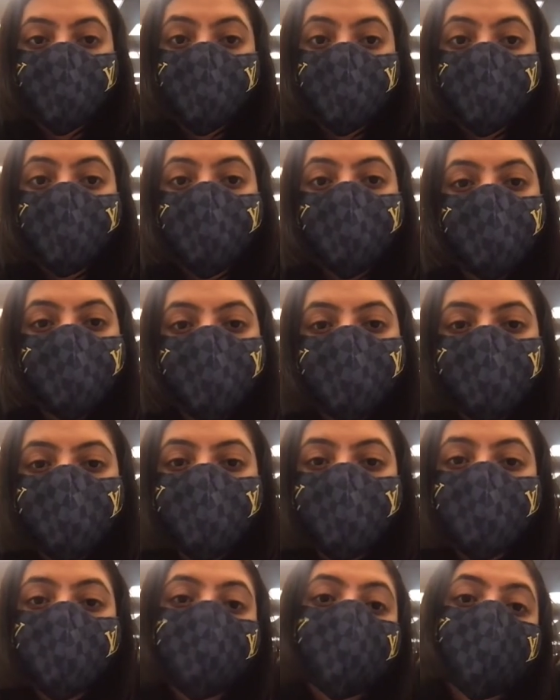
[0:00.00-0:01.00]
What
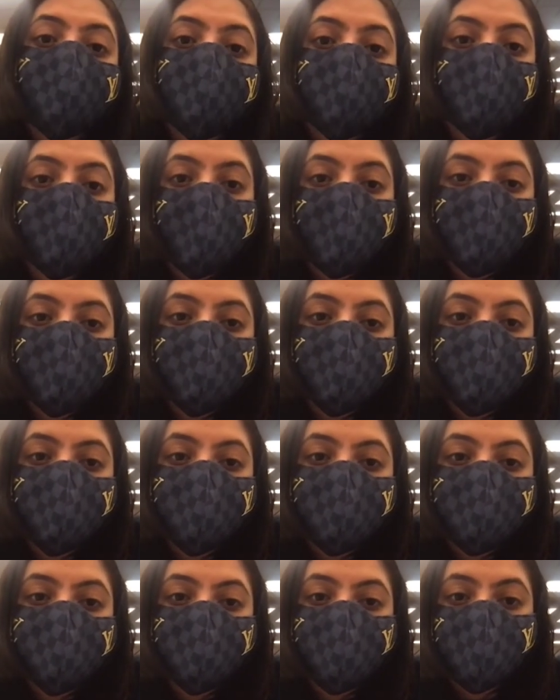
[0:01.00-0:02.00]
are the
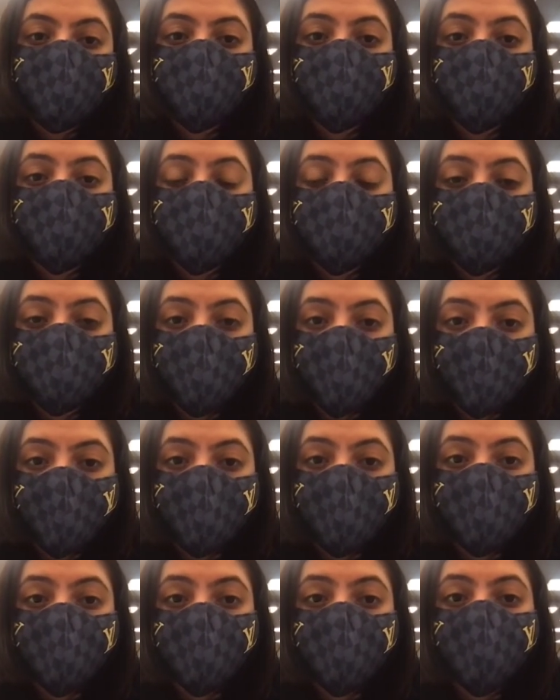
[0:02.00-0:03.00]
problems faced by
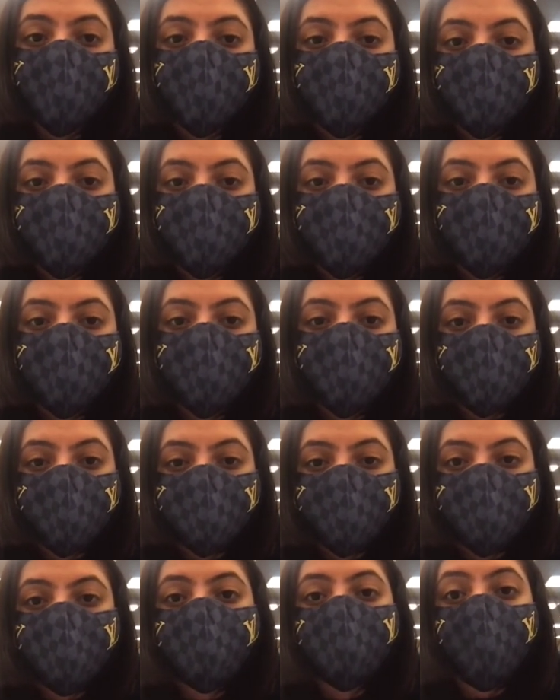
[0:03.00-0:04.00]
global air
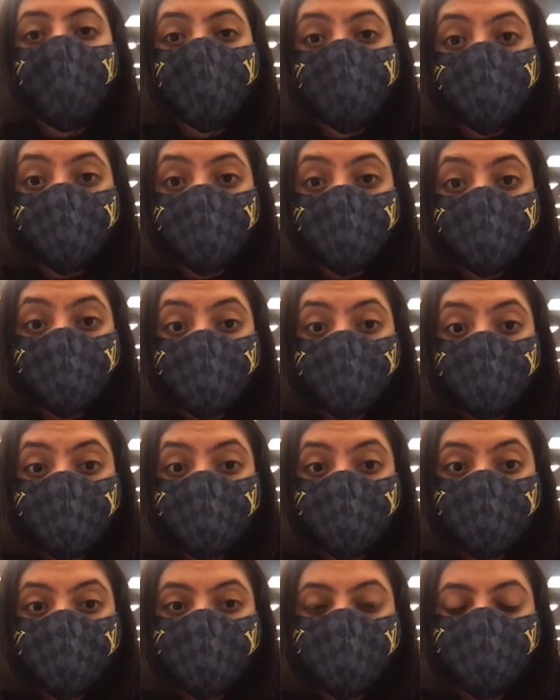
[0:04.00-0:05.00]
traffic management?
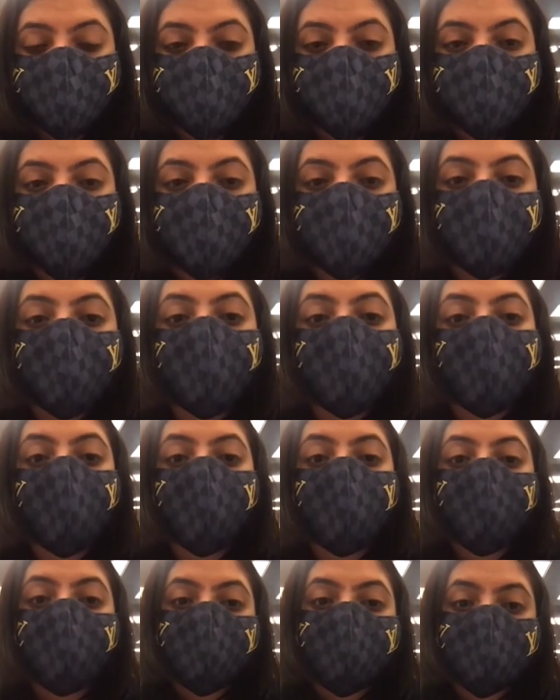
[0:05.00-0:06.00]

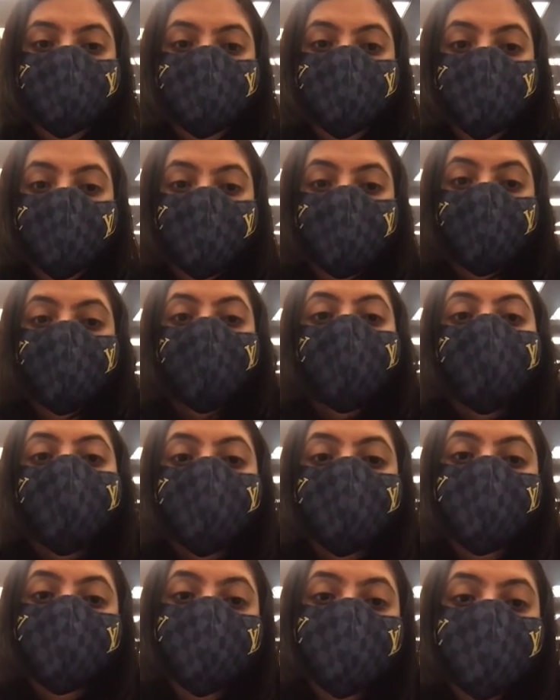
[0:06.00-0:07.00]
So,
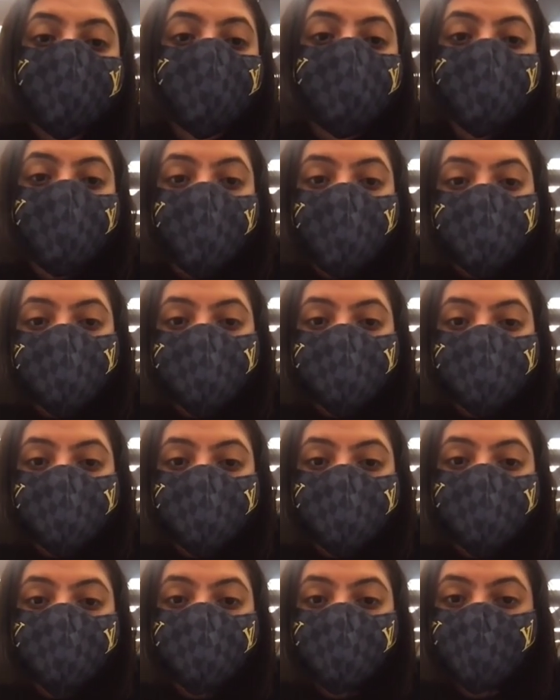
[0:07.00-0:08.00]
with the rise in
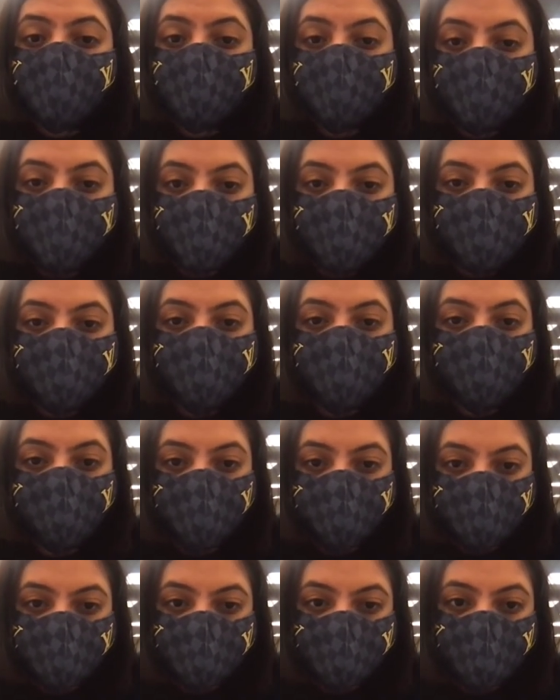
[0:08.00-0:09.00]
the airline
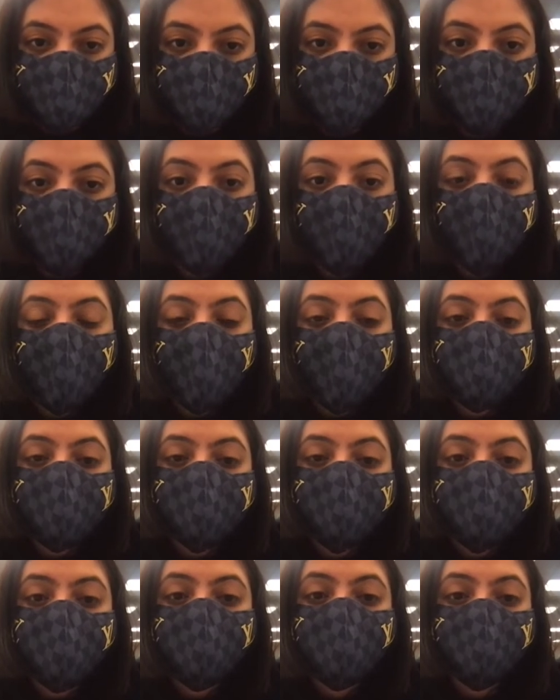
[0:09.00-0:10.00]
industry and
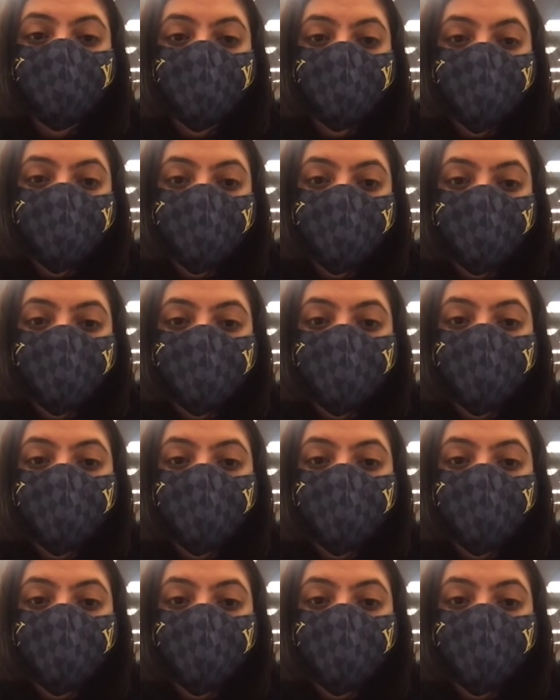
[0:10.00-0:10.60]
construction